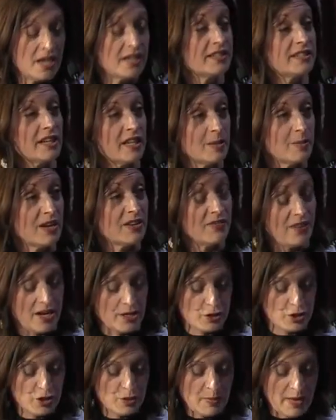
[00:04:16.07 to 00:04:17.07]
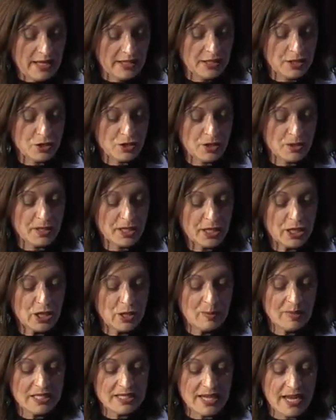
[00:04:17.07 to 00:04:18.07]
A study by Vaeth Shemelly showed that
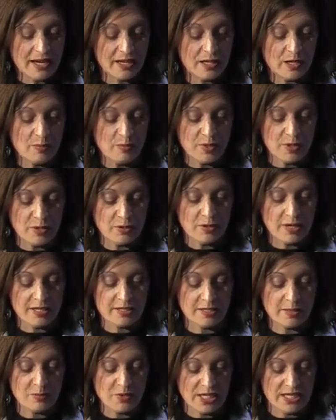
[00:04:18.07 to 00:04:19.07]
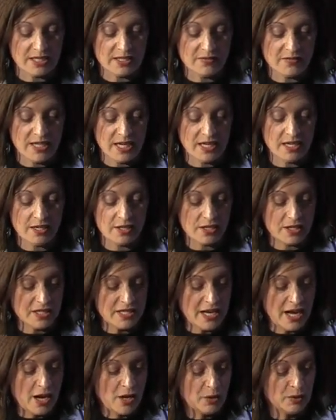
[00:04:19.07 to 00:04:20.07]
Qbtech computerized objective data could
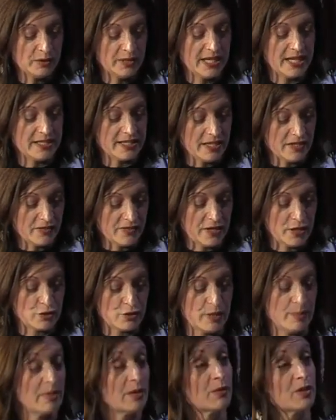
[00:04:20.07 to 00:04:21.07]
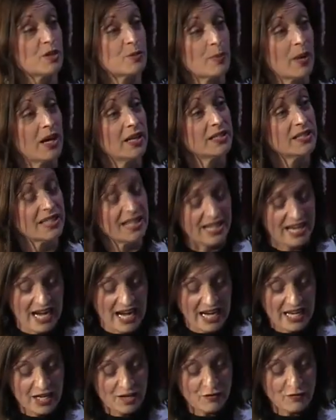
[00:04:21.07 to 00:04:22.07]
not only identify treatment response in
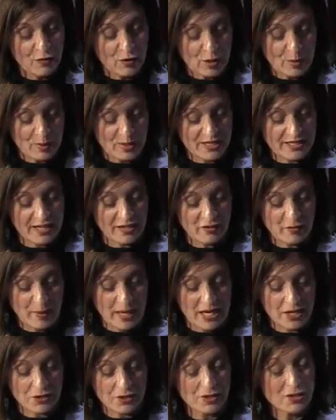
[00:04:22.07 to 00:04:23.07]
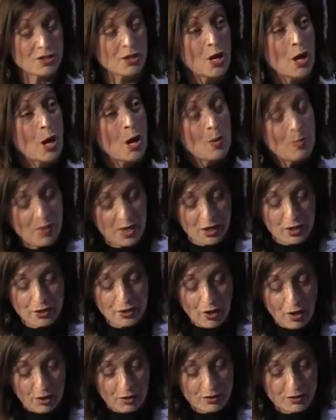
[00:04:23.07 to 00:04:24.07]
84% of patients, but
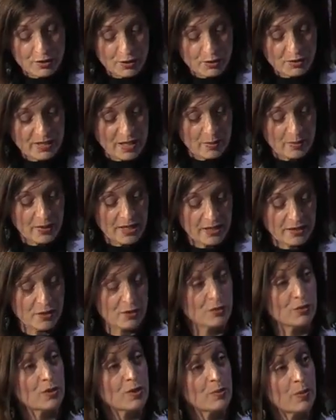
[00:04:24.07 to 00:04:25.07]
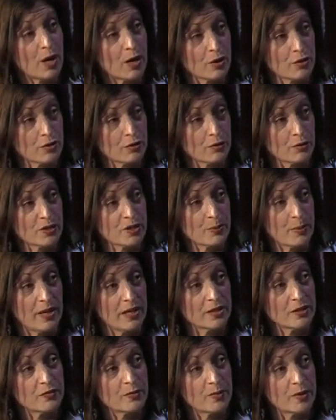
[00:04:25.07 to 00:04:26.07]
could also separate those with a partial
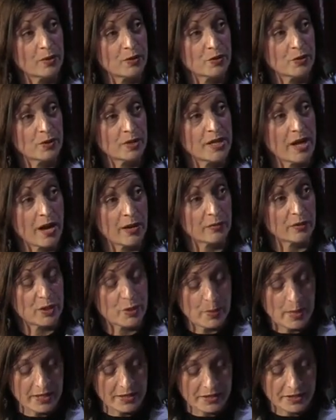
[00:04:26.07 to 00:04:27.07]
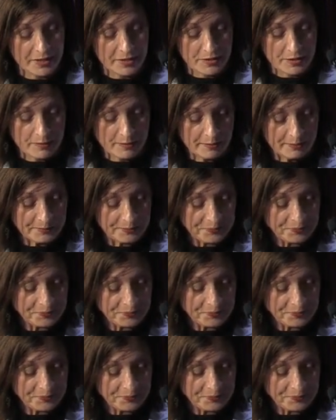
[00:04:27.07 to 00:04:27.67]
response from those who are non-responders.